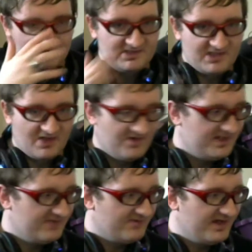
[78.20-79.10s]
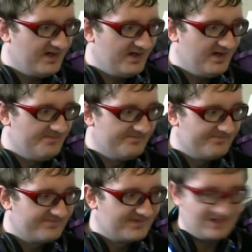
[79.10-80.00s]
So anyway,
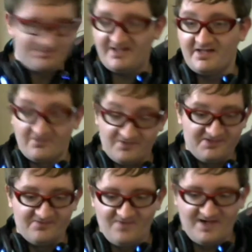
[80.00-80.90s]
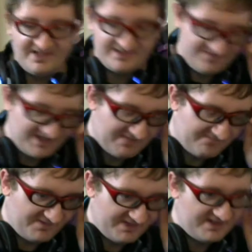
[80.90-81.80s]
that's probably another reason why I should save
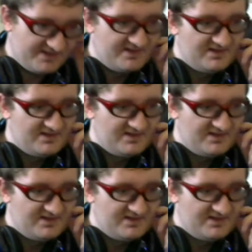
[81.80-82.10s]
it for the end.